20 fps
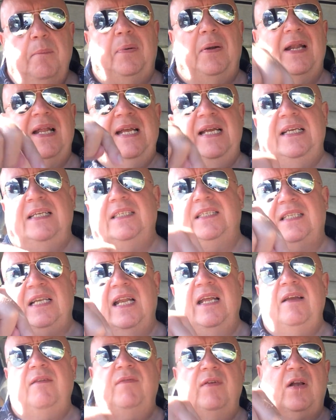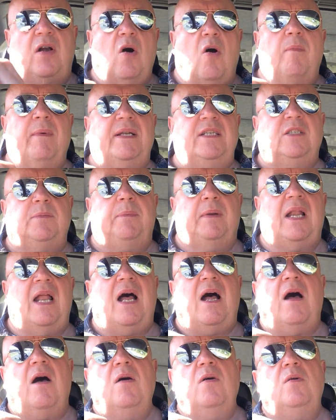please leave your comments
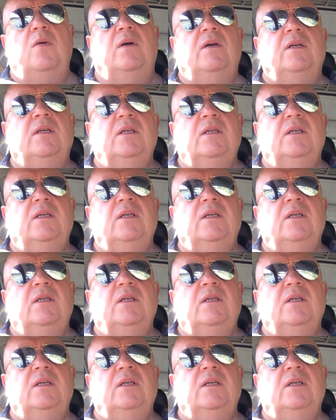below